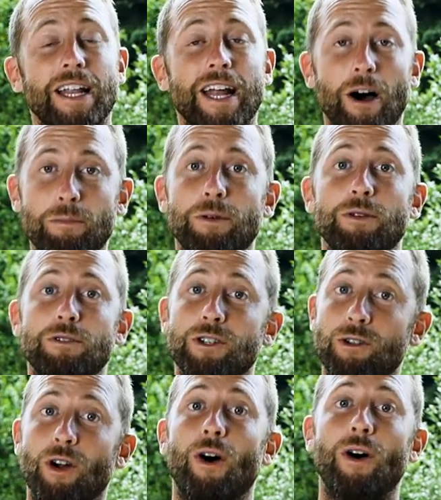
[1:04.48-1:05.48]
and help you to
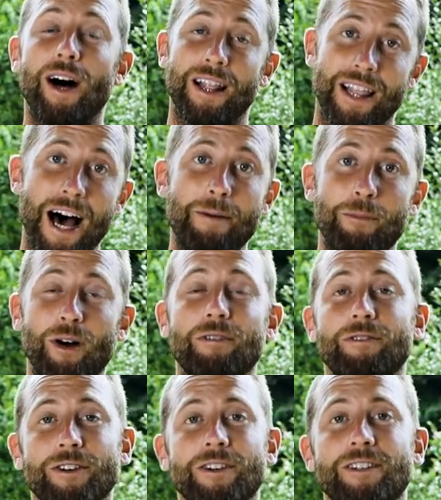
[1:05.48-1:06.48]
grow a lot more
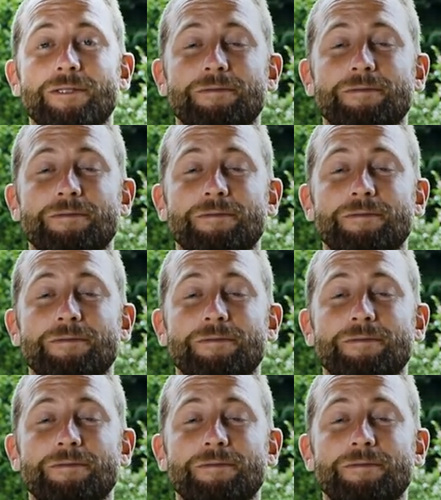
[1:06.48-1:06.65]
food.